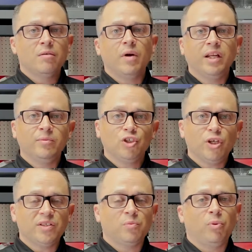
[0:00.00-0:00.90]
My name is
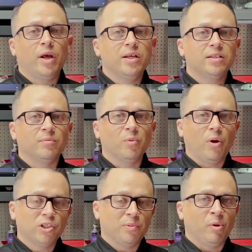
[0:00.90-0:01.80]
Jason Paredes. I'm the
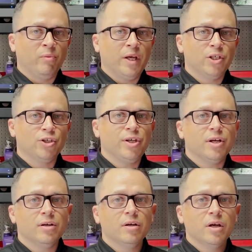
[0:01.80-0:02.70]
parts department manager
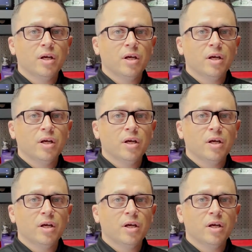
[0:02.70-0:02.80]
here.